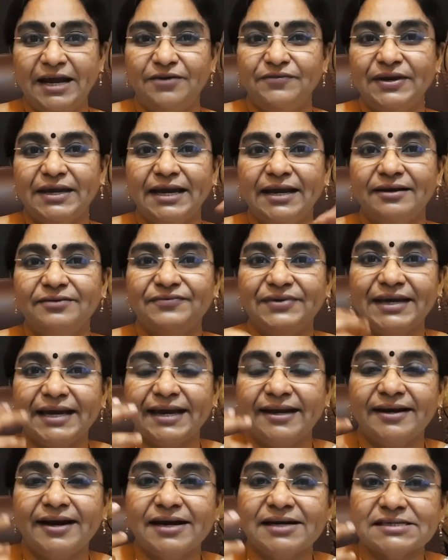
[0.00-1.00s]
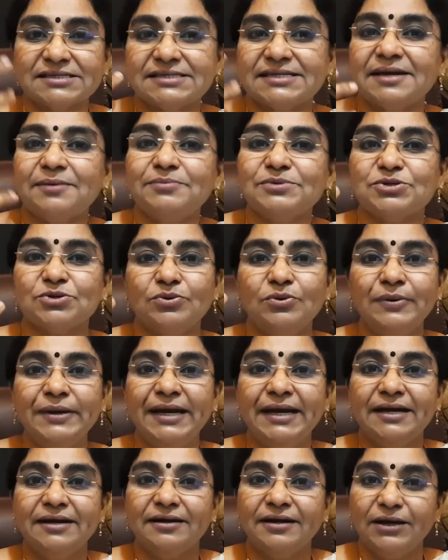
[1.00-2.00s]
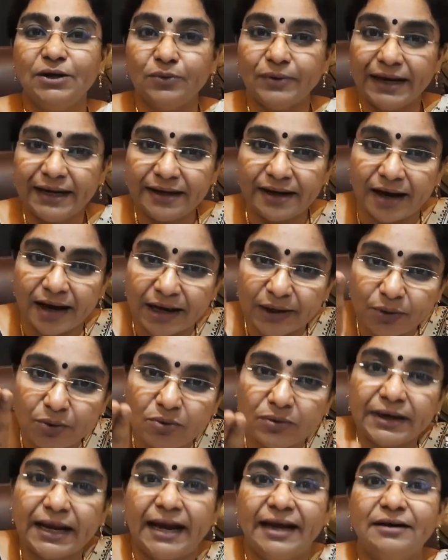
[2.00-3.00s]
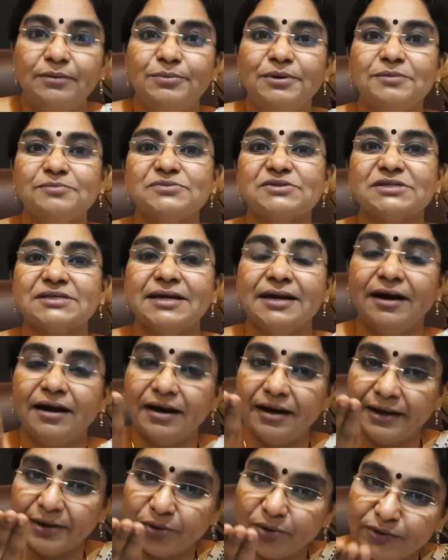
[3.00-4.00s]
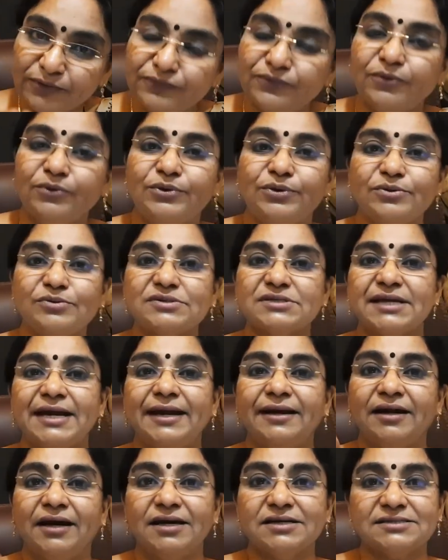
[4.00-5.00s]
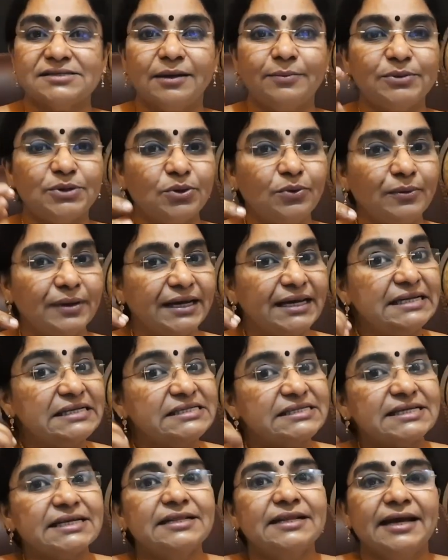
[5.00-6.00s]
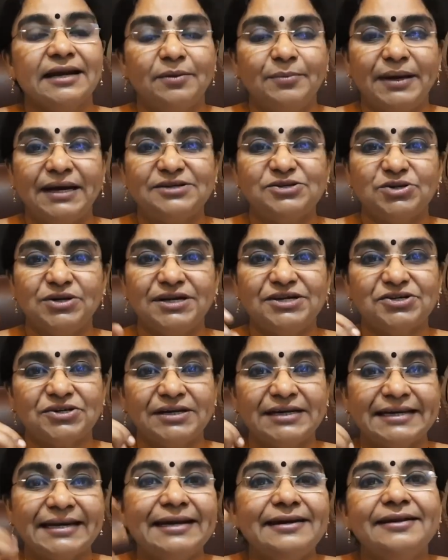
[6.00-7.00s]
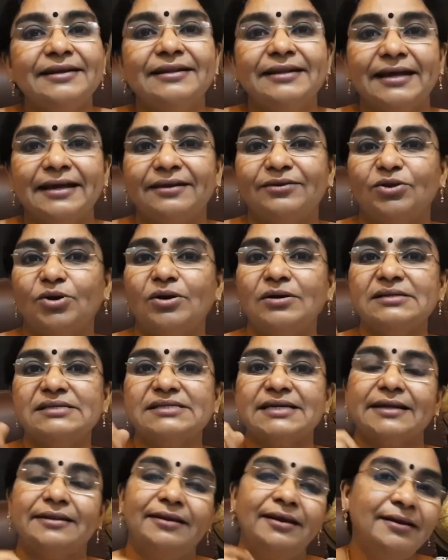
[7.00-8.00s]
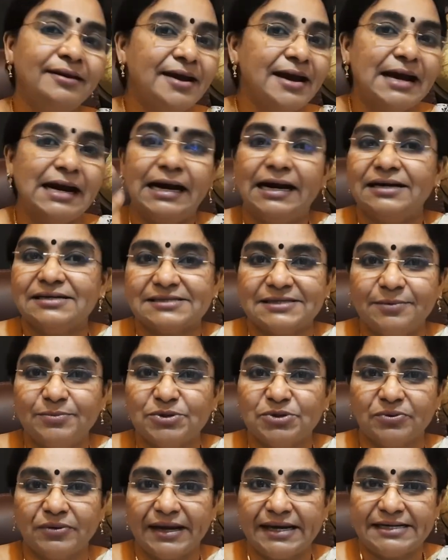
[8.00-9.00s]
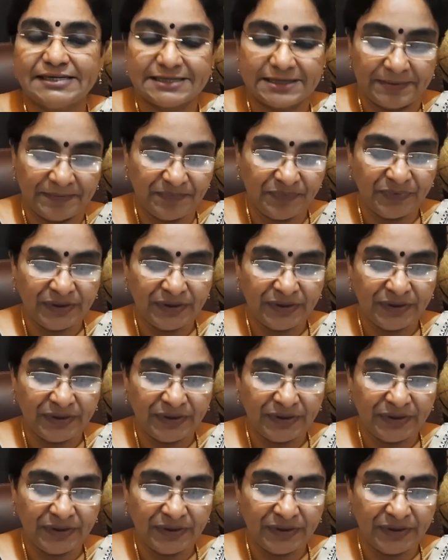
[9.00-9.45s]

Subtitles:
We can ask them to look at our own albums, our own photos, and ask them to instill their imagination, kindle their thoughts, and then ask them to write.